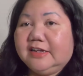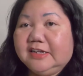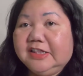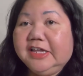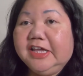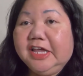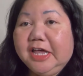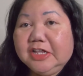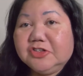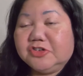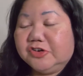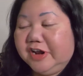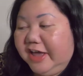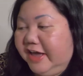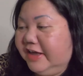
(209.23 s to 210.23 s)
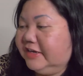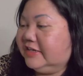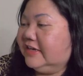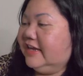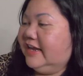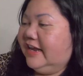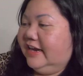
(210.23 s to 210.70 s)
the
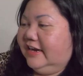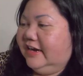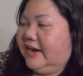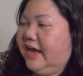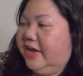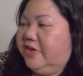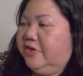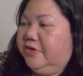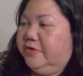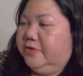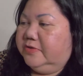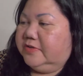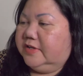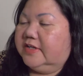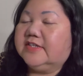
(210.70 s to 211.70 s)
internet that I use.